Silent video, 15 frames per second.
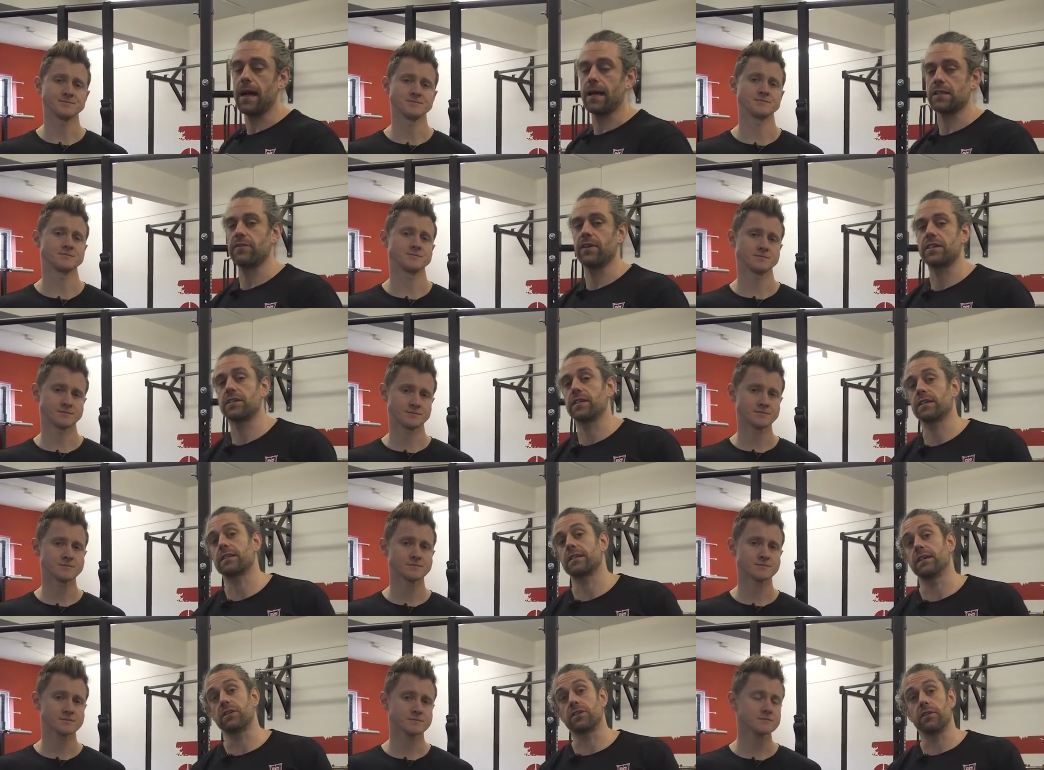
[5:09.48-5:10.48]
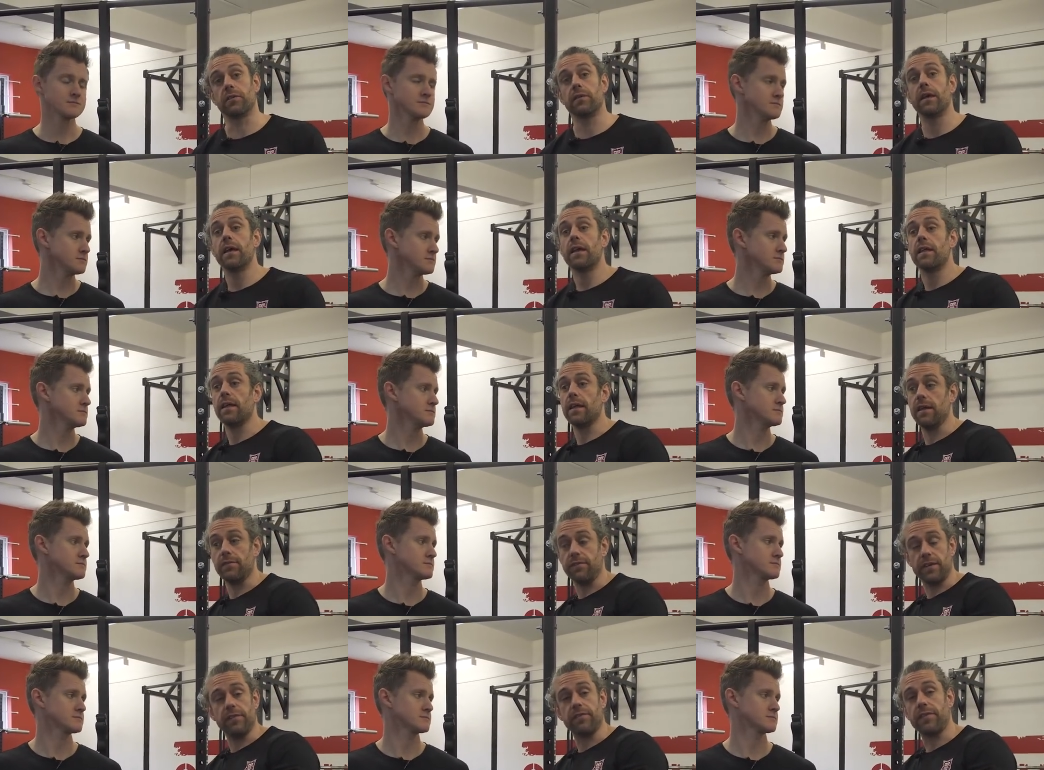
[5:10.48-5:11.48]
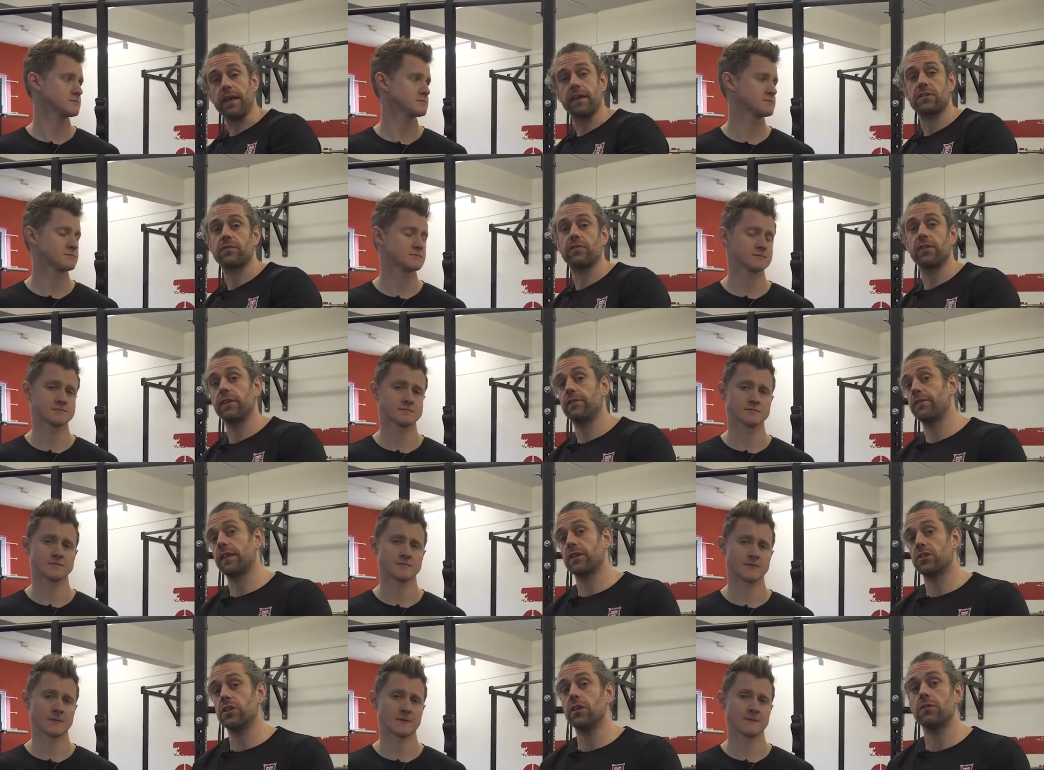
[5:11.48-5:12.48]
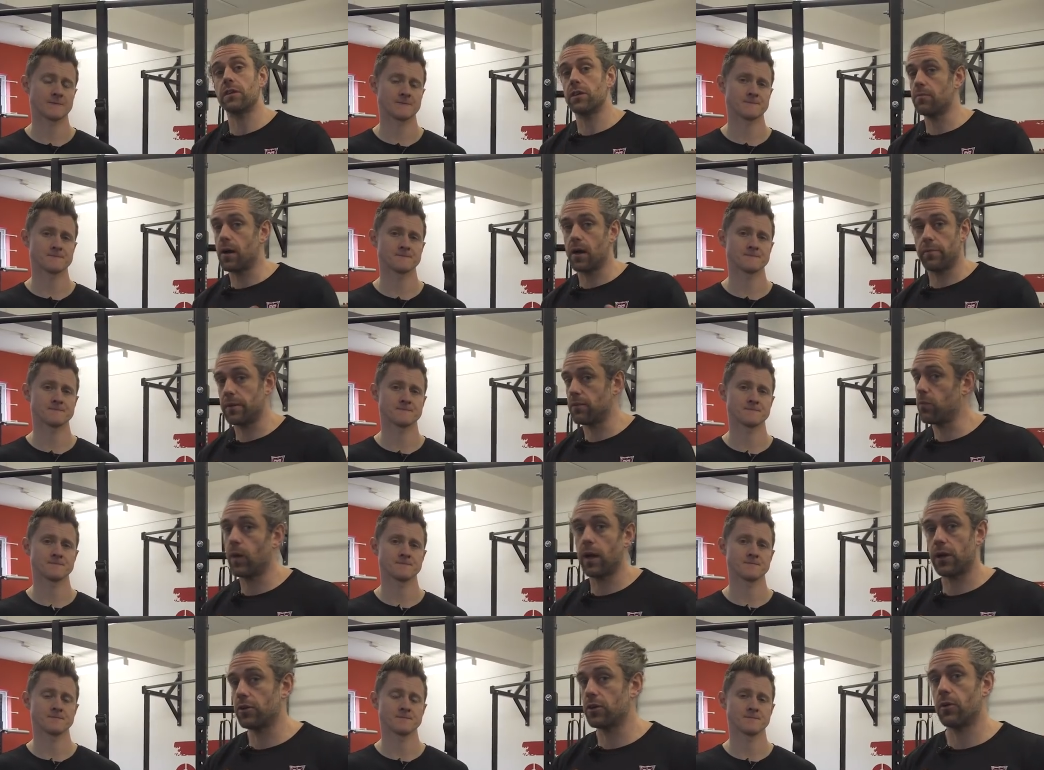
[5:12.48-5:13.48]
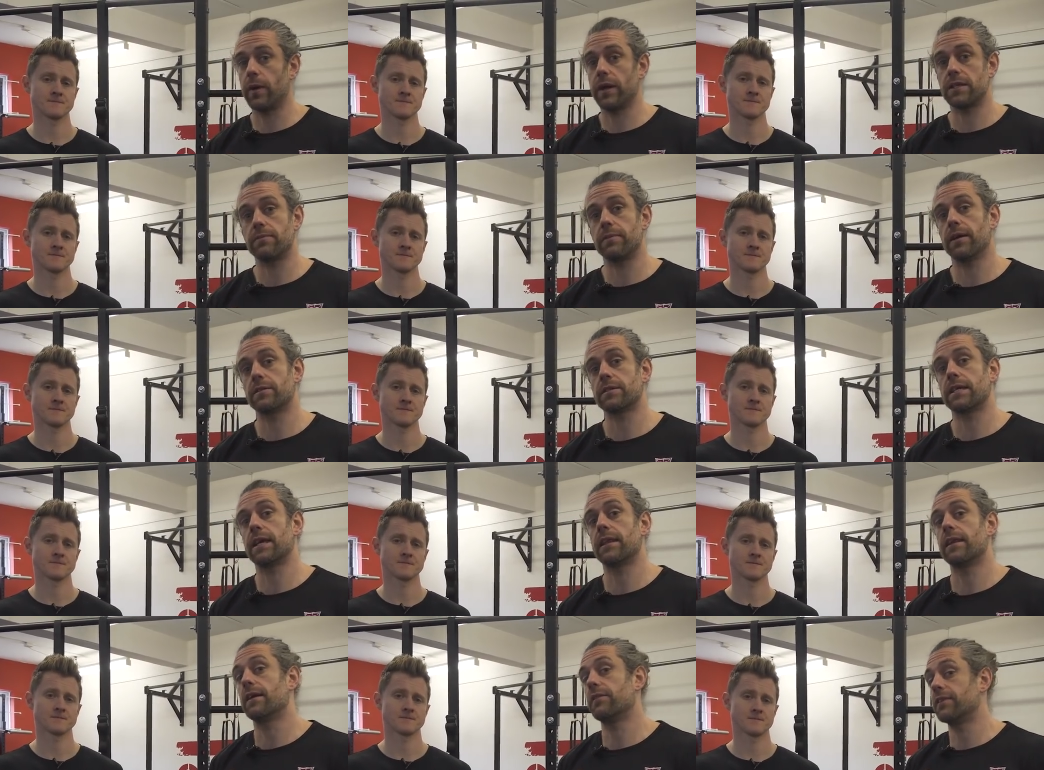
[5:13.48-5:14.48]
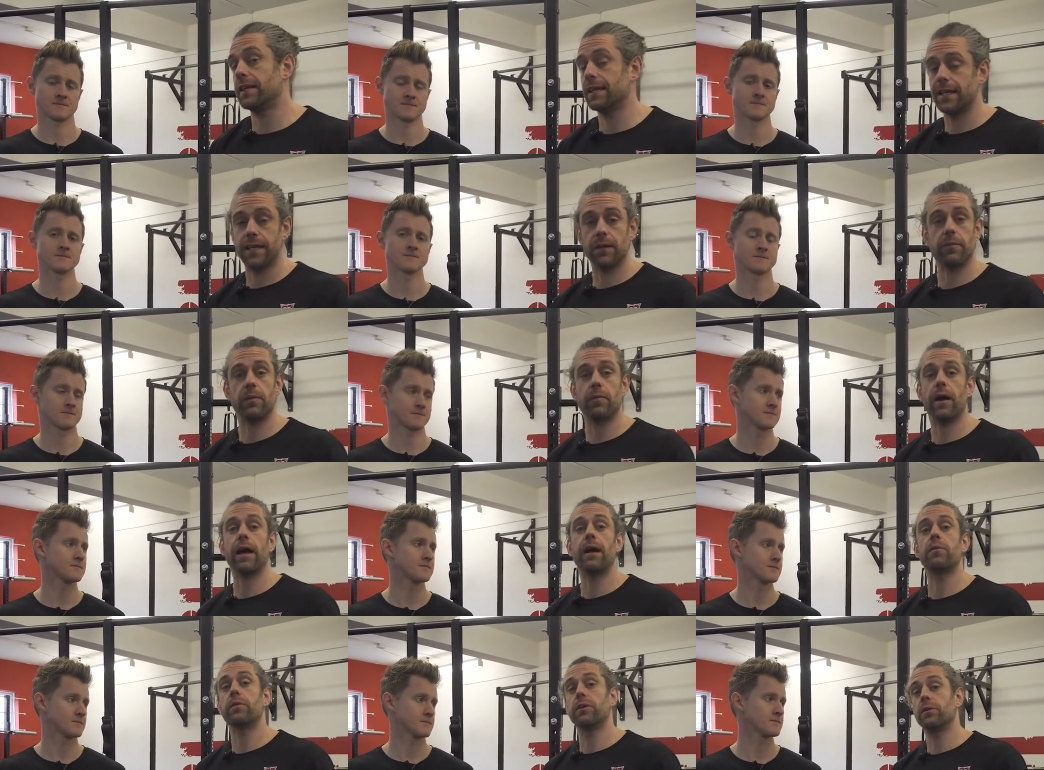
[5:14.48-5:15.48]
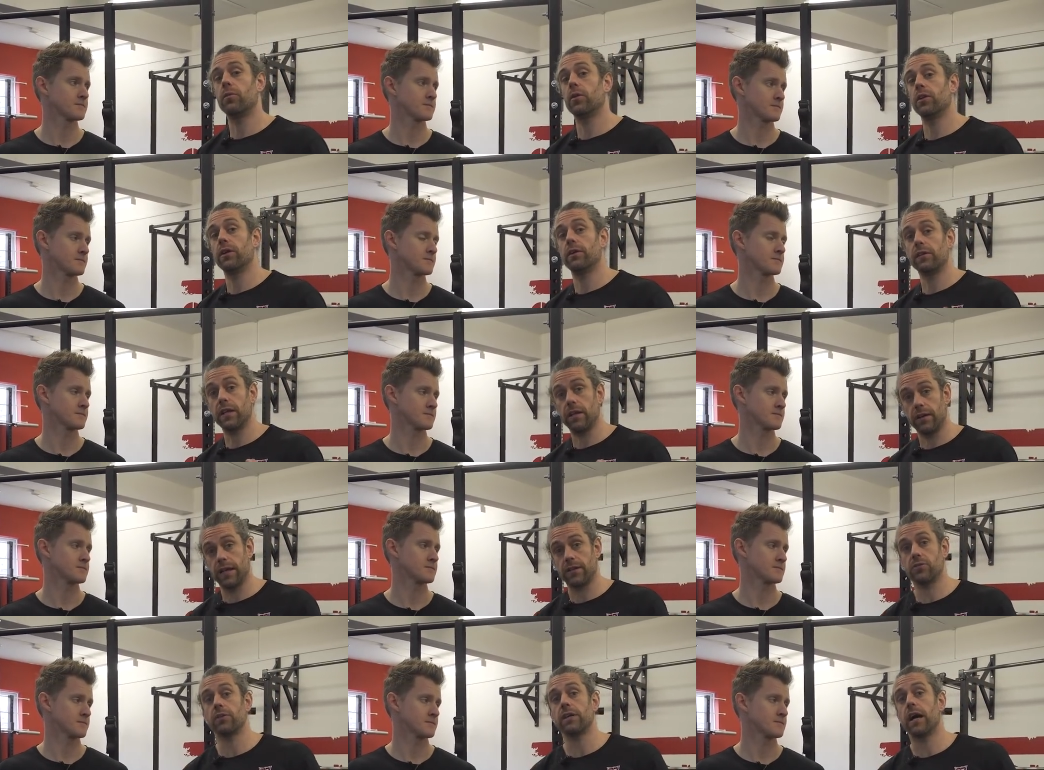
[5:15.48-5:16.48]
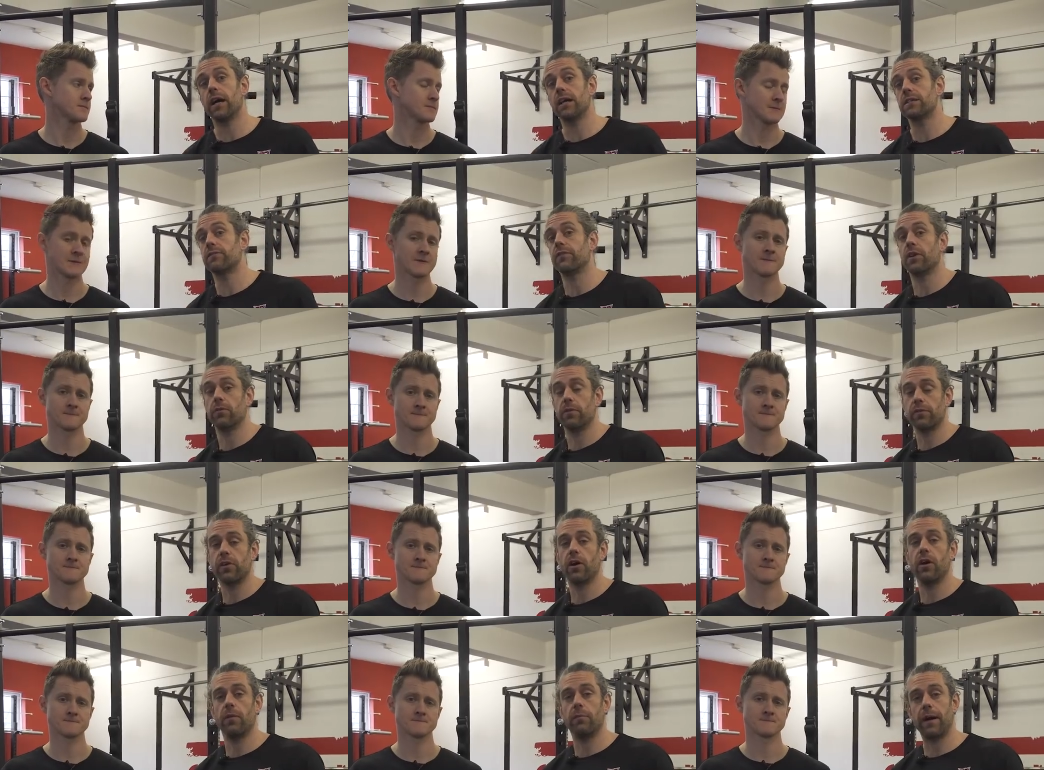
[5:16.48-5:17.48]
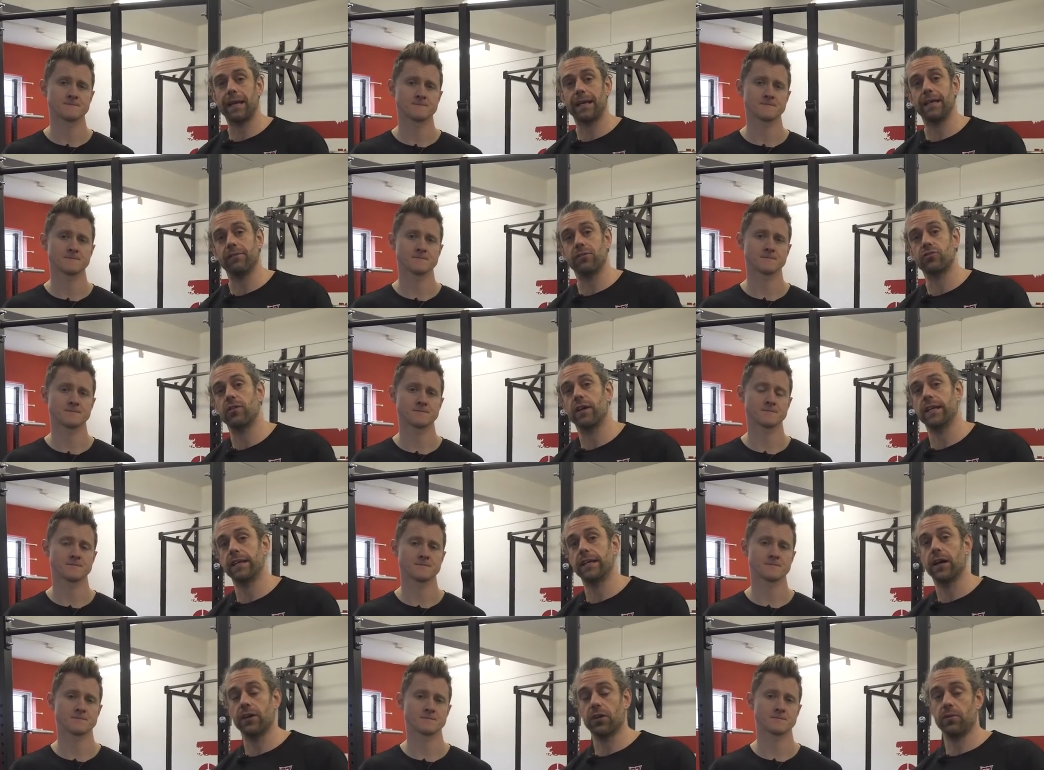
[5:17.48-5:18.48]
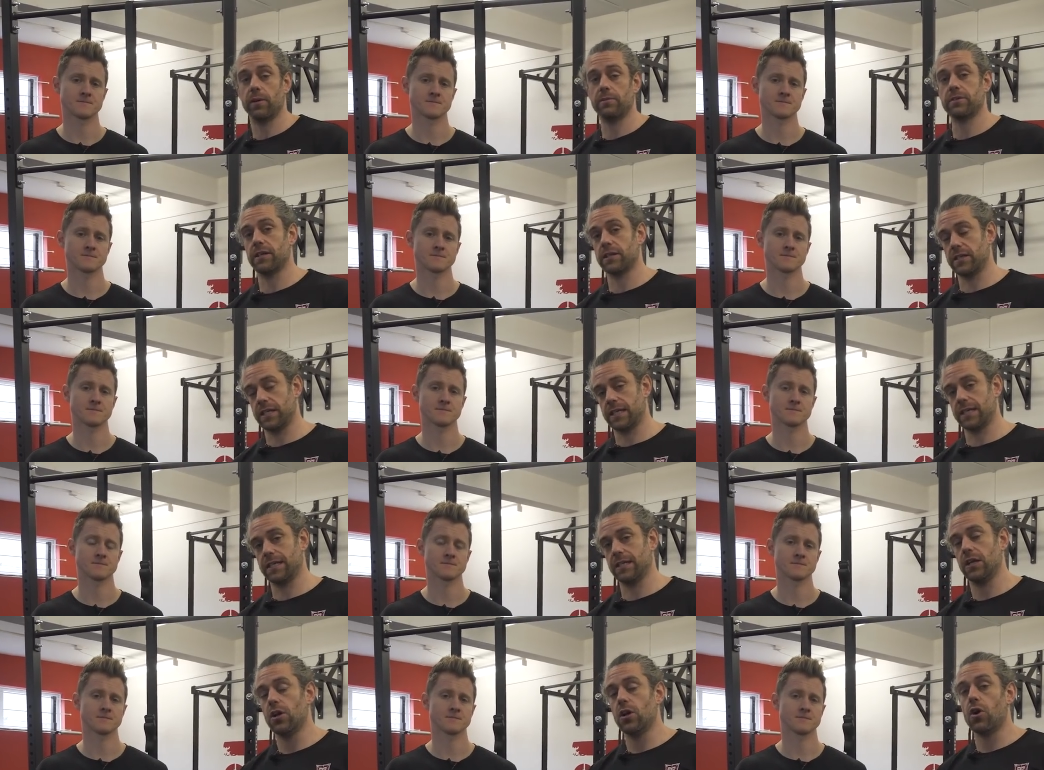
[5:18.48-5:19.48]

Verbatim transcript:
Speaker 1: activation exercise. So If, if, that's, if that's you, you might be well on your way to be able to get there. If you need a little bit more help and you want a, an actual guide to follow, we've got our back lever training guide on the website, so you can